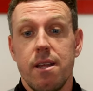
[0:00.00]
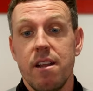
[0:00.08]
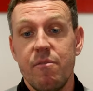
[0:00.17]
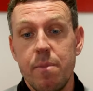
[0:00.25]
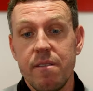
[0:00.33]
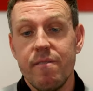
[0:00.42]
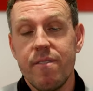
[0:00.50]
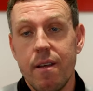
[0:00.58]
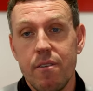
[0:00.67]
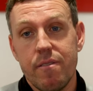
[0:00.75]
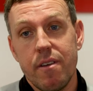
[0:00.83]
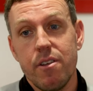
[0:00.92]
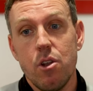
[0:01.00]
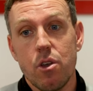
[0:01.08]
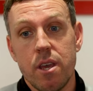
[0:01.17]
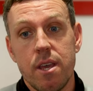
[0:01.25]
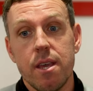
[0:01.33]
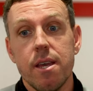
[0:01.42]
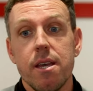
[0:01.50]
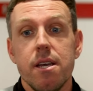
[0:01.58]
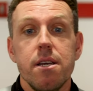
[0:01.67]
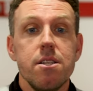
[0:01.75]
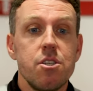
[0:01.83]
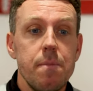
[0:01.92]
and I've been very, very lucky
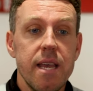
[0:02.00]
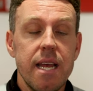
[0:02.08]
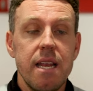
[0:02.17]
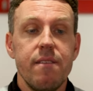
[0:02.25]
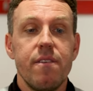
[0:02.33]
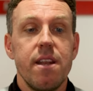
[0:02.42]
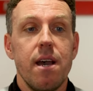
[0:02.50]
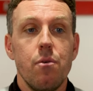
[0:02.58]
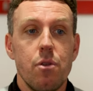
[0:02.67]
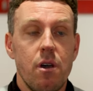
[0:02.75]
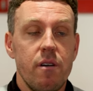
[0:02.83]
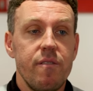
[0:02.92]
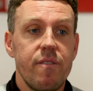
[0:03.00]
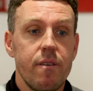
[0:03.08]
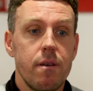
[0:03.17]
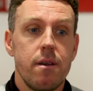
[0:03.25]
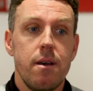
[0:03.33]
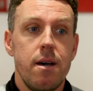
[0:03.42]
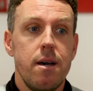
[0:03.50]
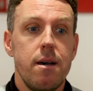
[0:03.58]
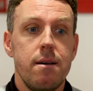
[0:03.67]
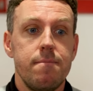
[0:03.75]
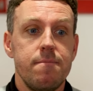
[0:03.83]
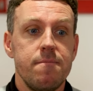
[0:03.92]
to make a living out of
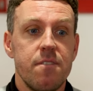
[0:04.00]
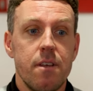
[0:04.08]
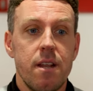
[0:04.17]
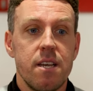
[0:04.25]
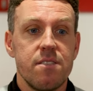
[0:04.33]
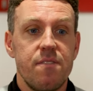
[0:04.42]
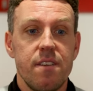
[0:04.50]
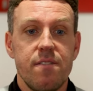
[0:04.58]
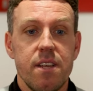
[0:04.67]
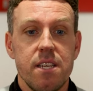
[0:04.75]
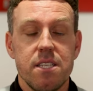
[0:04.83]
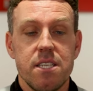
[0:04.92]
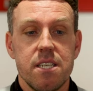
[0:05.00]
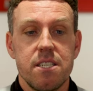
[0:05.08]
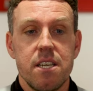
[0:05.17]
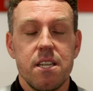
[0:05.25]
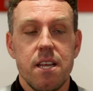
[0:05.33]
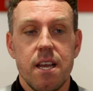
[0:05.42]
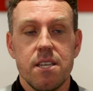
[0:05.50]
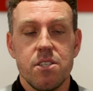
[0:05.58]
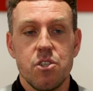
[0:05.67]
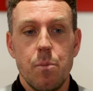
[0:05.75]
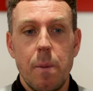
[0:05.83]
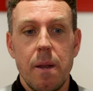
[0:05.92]
for the last 15, 16 years as a